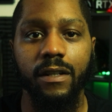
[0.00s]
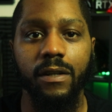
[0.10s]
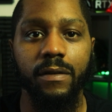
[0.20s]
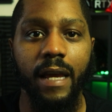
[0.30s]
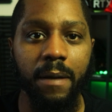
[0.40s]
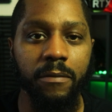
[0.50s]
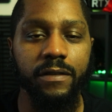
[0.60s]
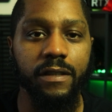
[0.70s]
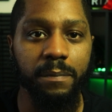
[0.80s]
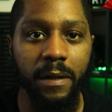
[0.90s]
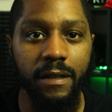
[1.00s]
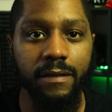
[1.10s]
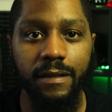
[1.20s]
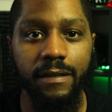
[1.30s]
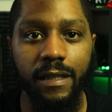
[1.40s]
you know, gamers
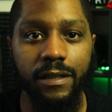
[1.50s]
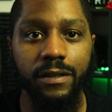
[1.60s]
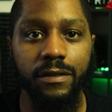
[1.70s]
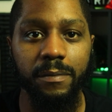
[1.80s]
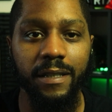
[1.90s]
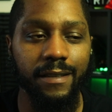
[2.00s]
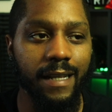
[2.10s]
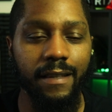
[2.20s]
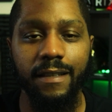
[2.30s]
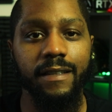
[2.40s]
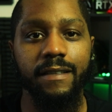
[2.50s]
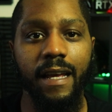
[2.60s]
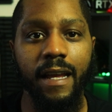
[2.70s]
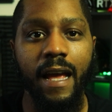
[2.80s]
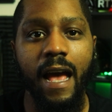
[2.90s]
experiencing these issues because at the end of the
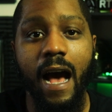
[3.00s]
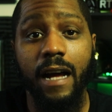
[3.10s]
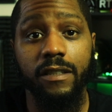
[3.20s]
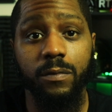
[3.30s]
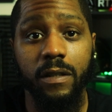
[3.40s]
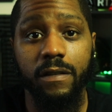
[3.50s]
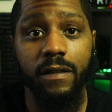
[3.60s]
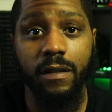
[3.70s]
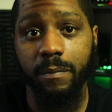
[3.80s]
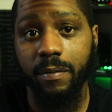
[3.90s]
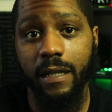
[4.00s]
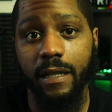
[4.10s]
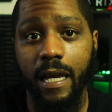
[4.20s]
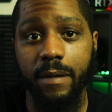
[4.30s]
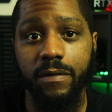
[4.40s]
day, I just want to see you play
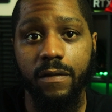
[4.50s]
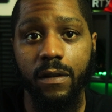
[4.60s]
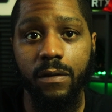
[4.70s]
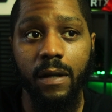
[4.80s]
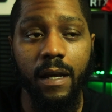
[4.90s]
games too.